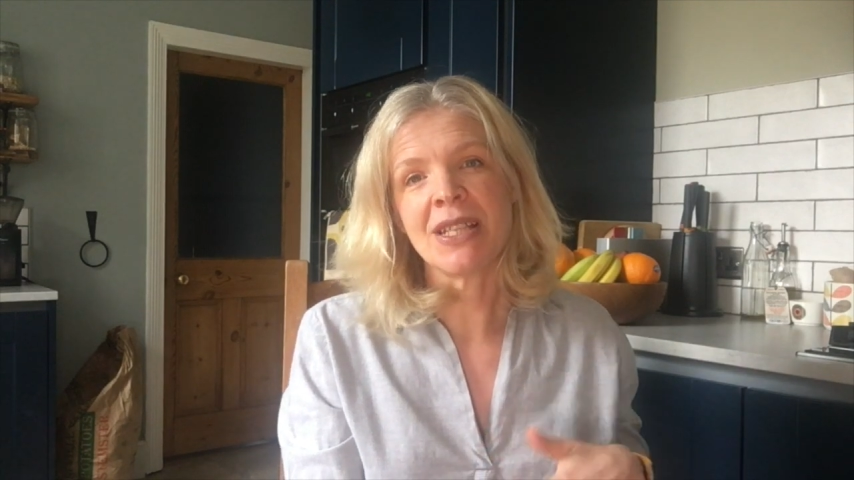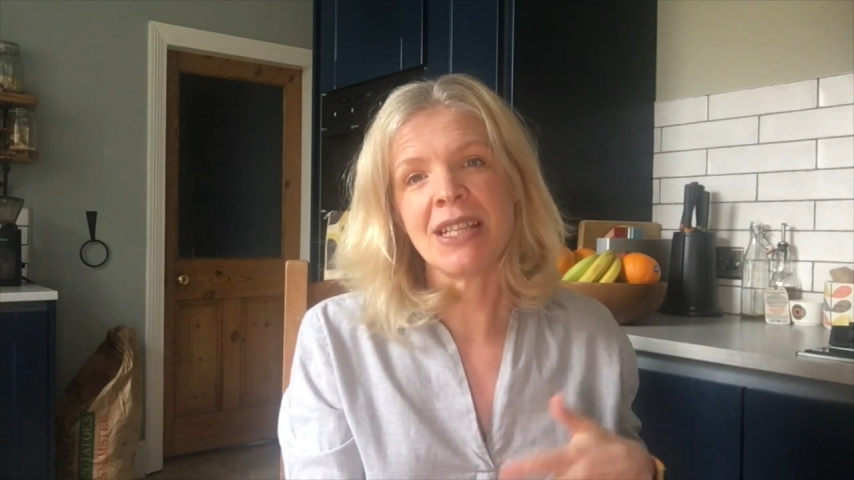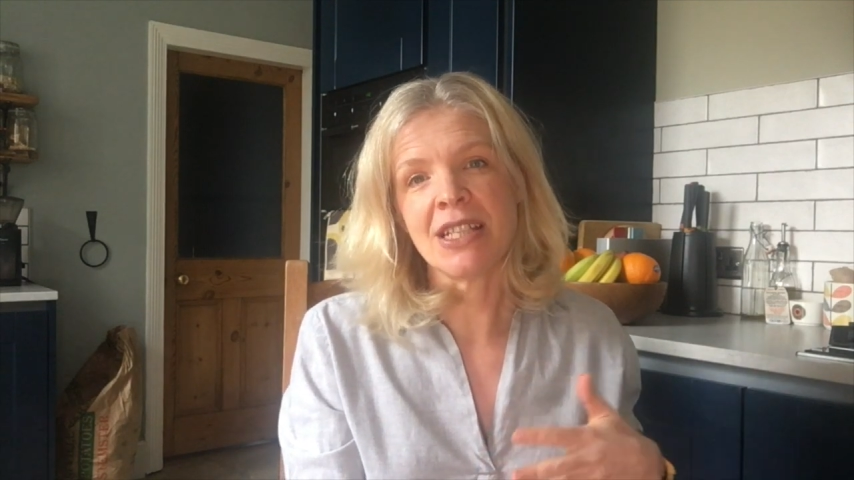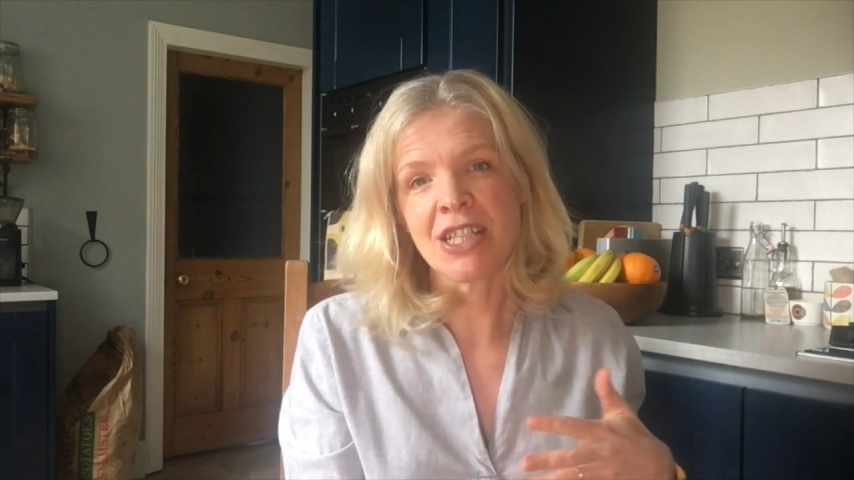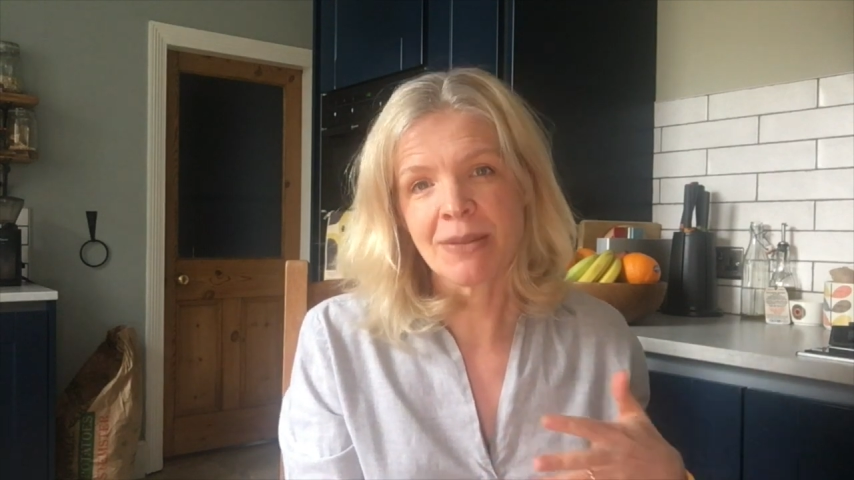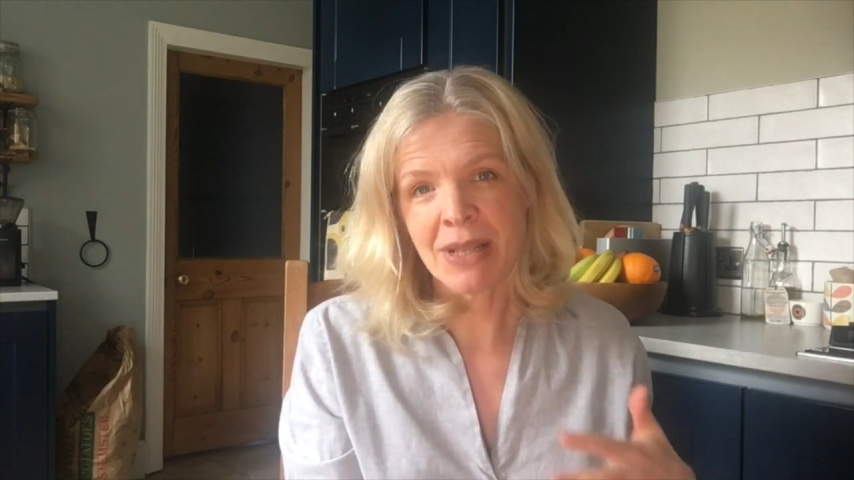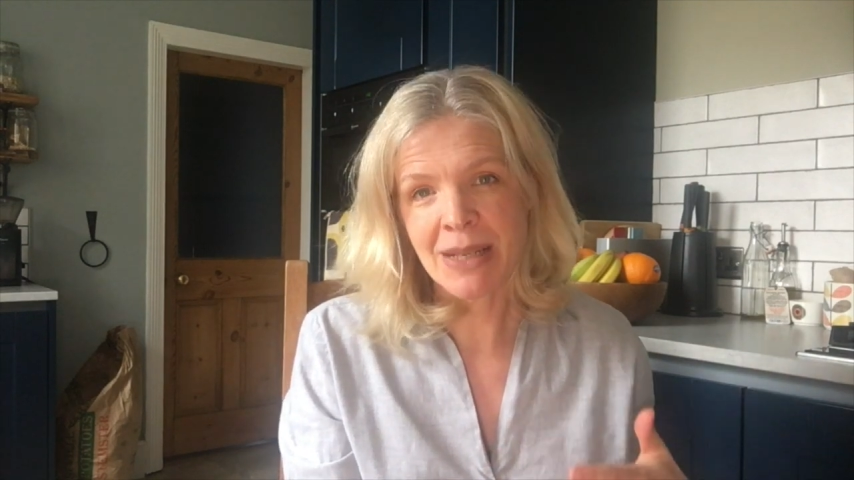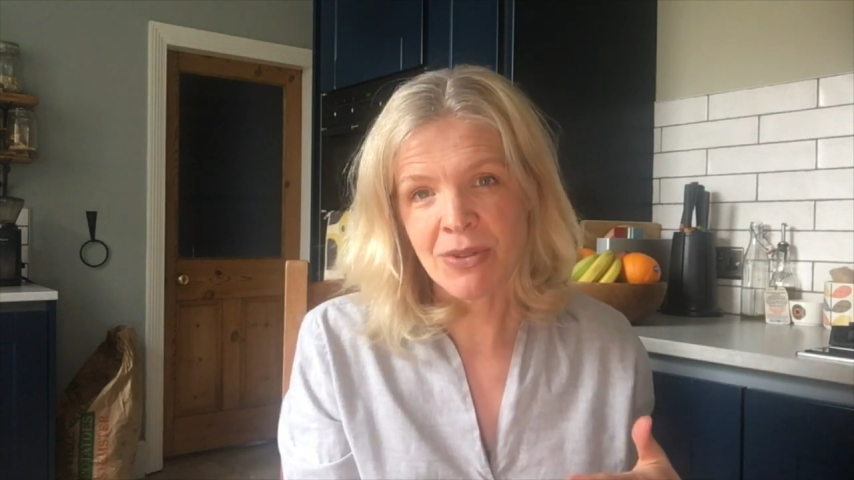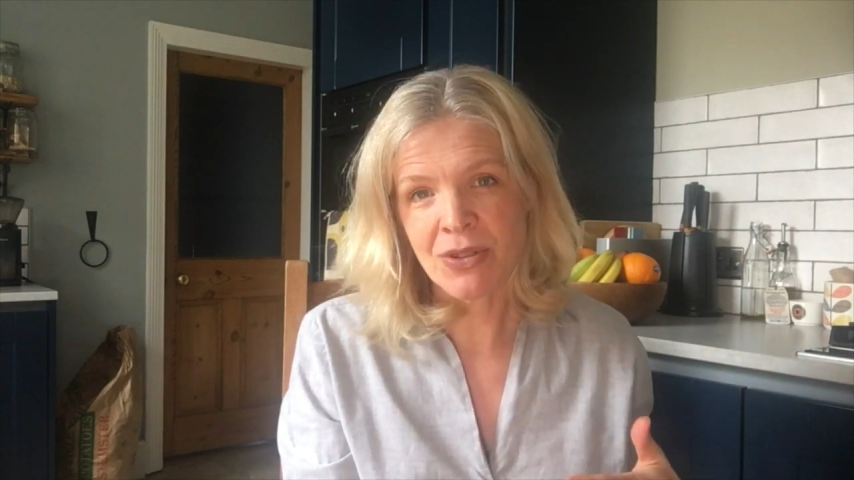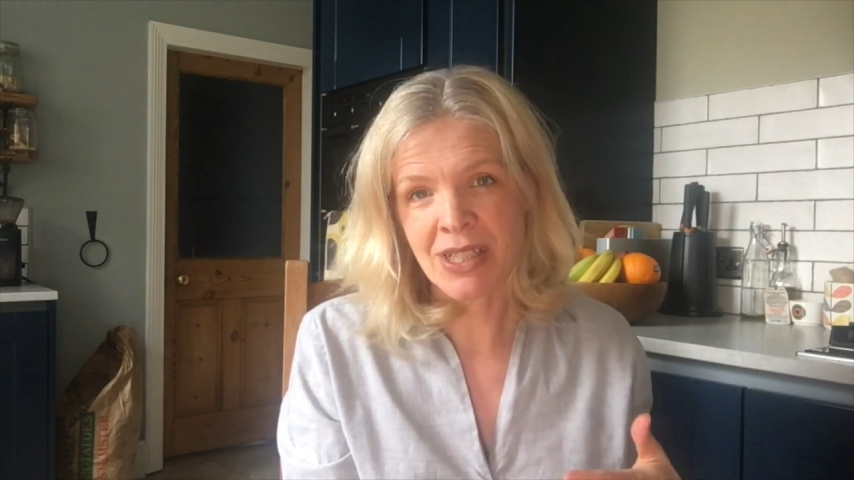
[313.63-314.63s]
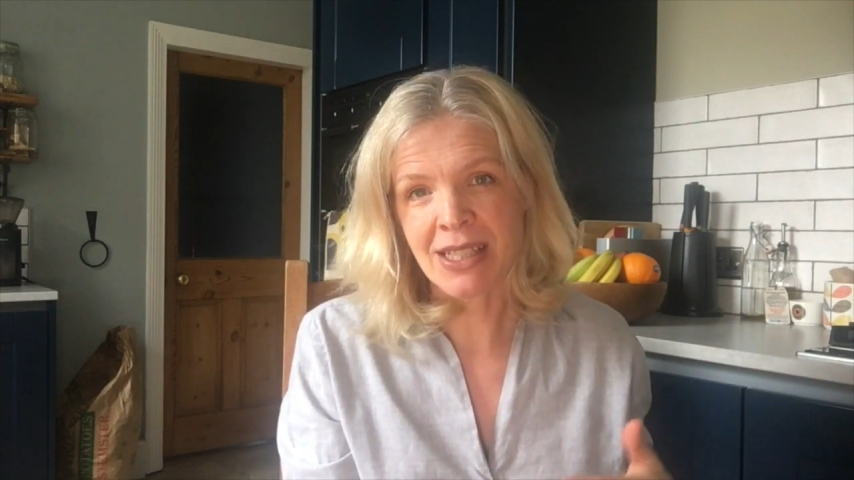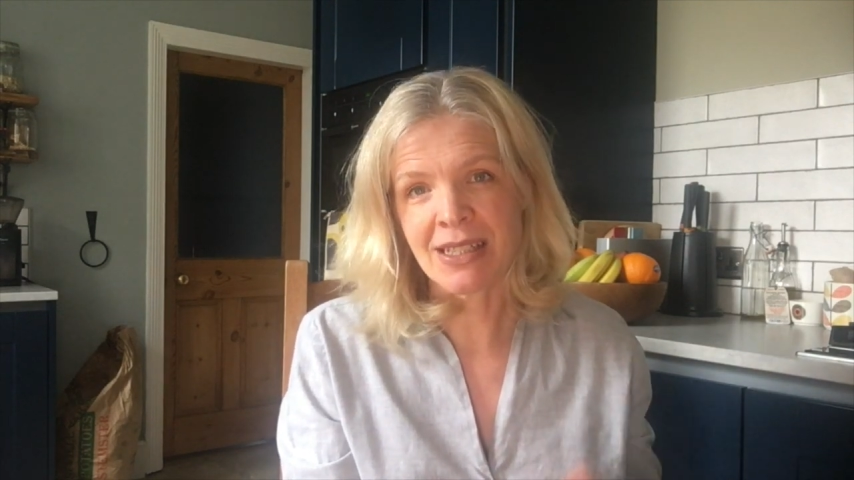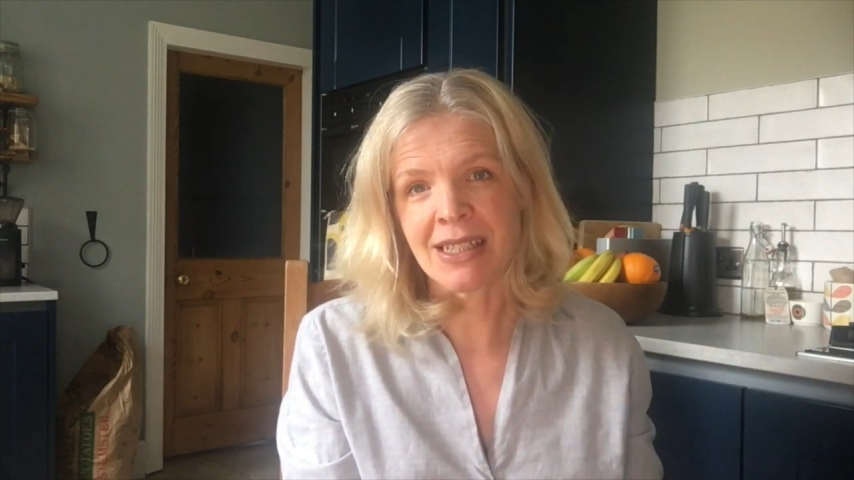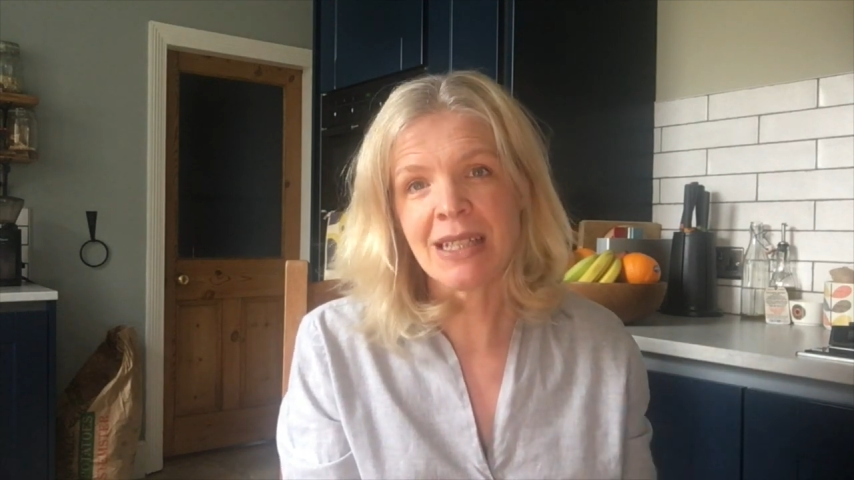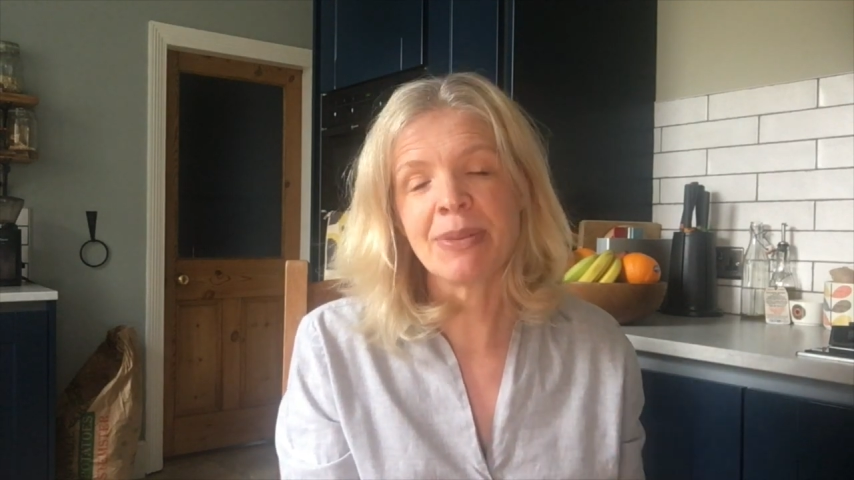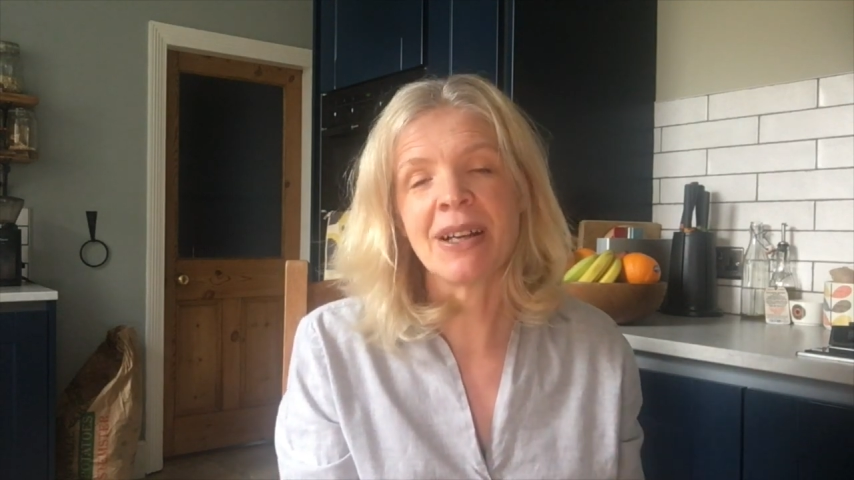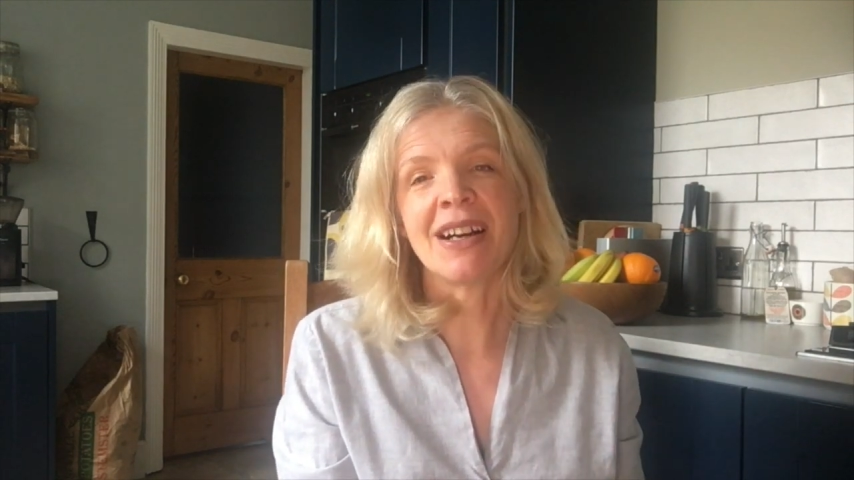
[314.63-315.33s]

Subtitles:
teaching people to sleep